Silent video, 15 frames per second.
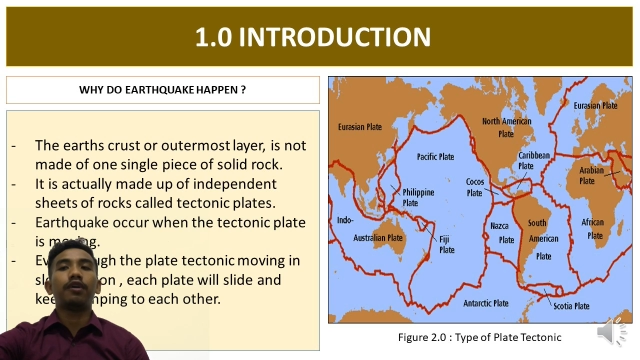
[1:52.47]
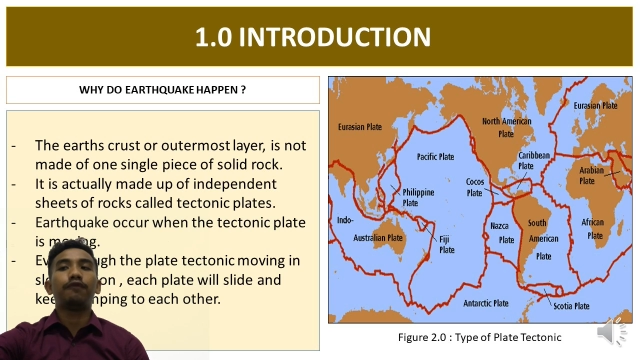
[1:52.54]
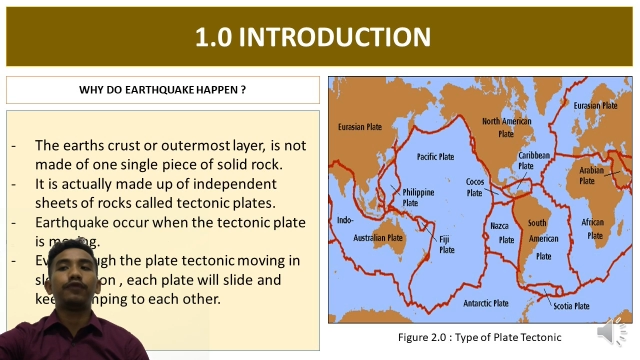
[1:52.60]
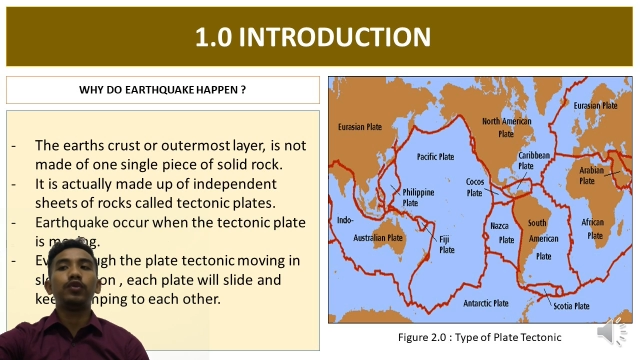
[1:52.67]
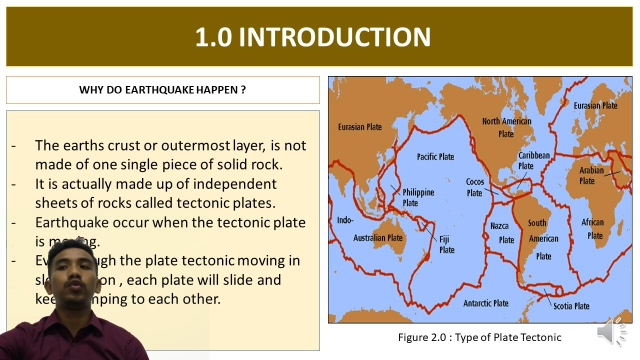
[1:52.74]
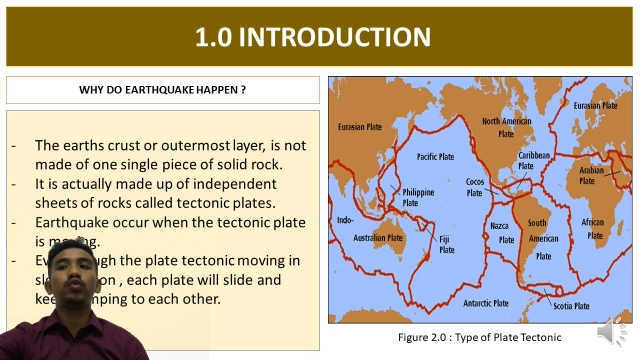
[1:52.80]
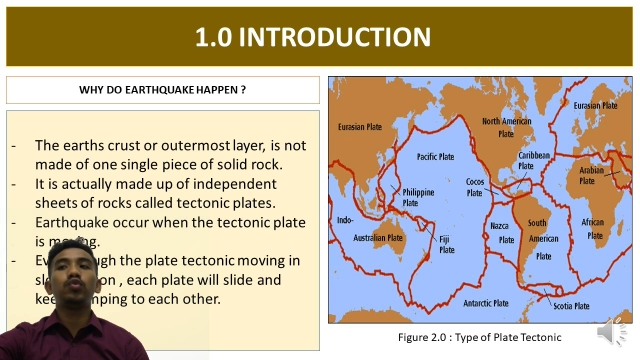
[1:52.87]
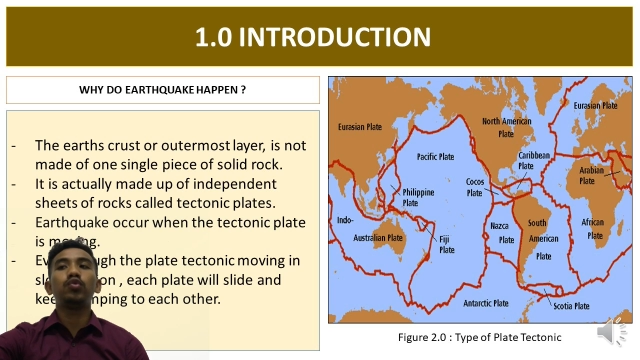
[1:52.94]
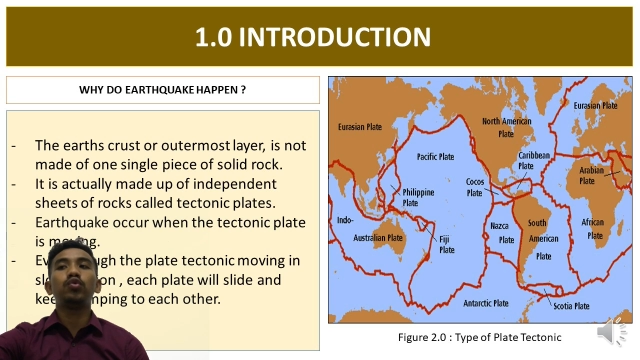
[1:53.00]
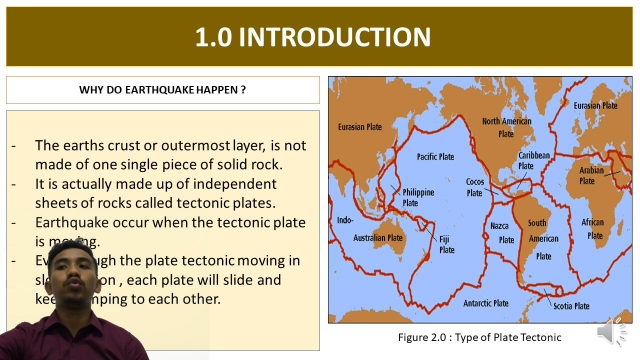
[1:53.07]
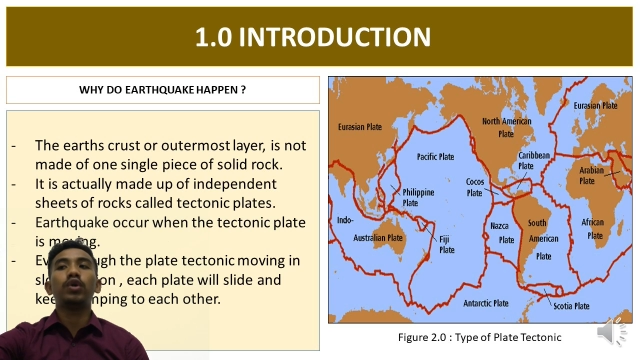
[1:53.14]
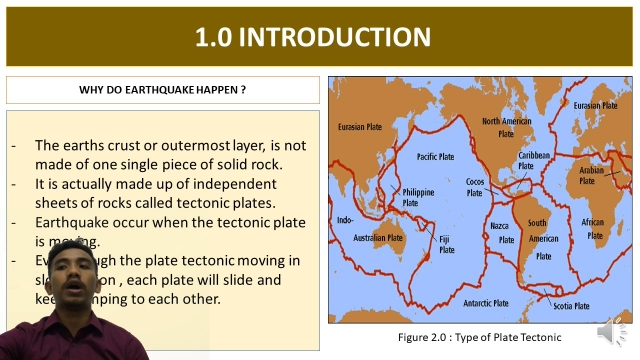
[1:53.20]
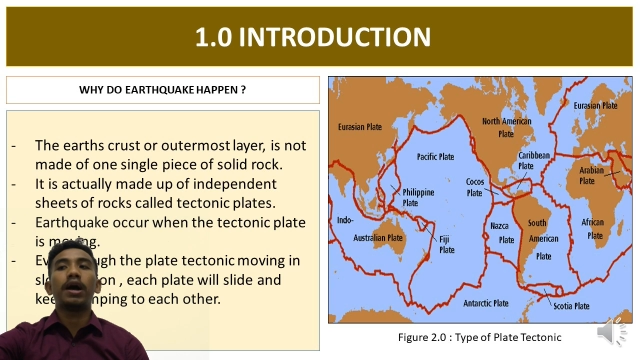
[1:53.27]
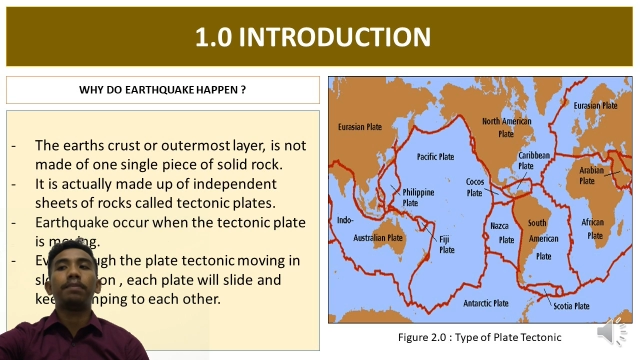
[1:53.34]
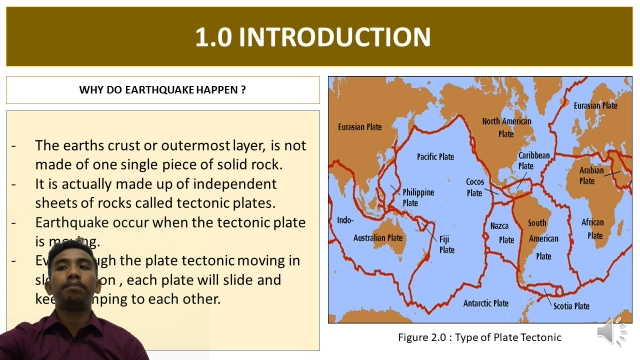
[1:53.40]
few
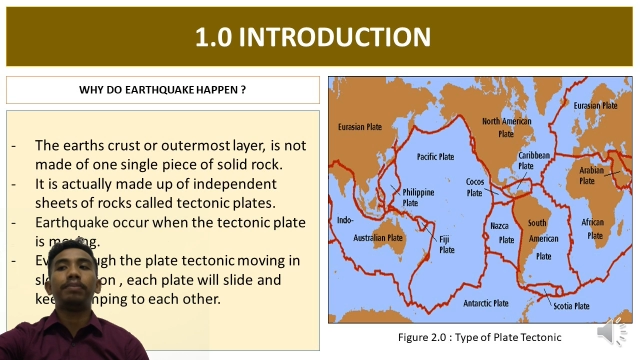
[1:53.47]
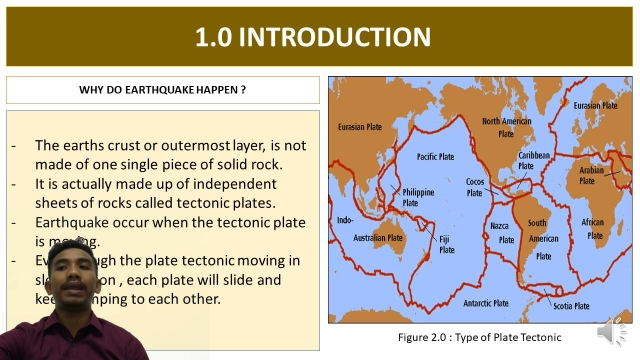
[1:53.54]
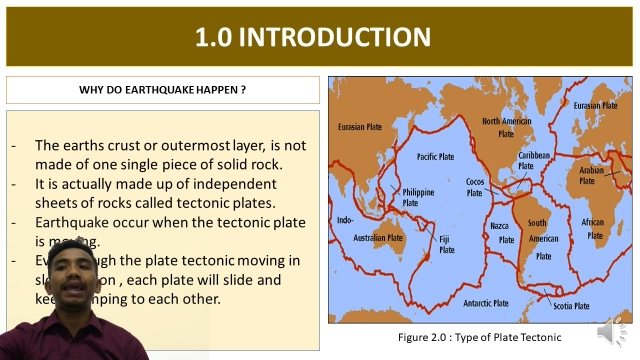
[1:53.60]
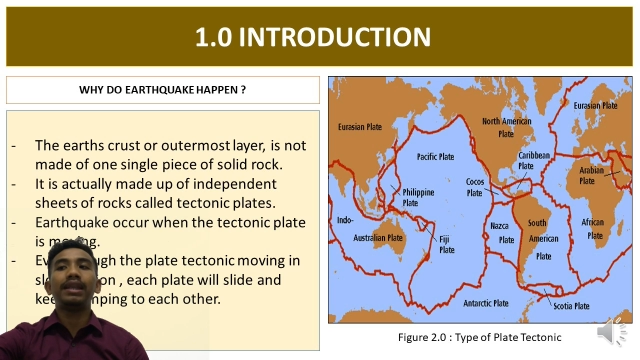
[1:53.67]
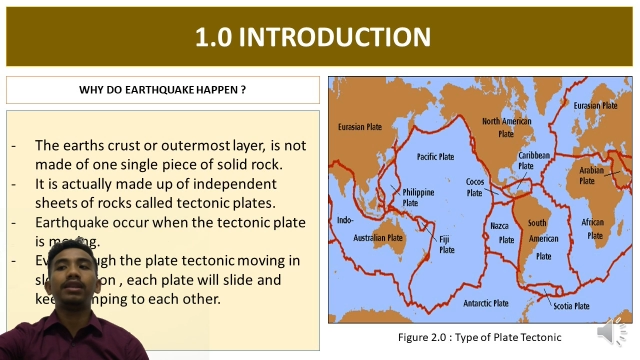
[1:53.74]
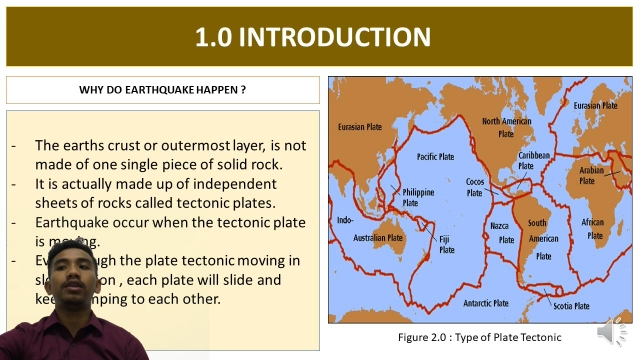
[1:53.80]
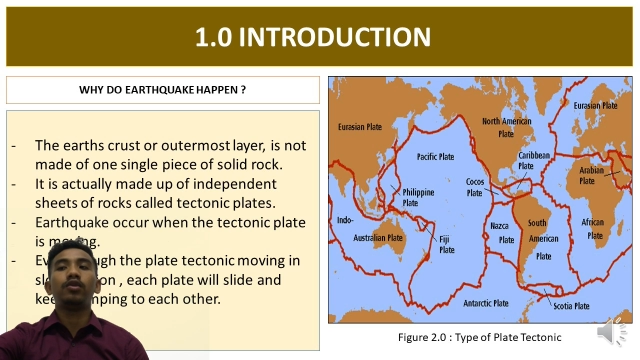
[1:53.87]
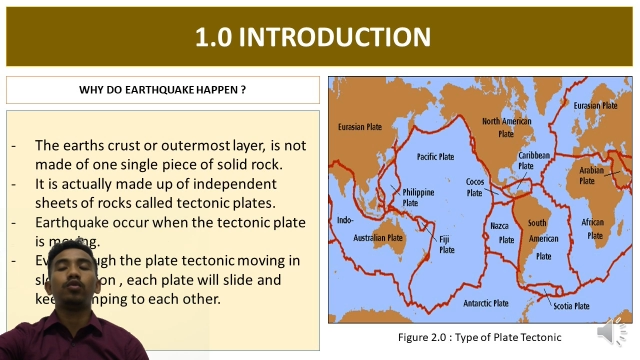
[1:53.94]
plate,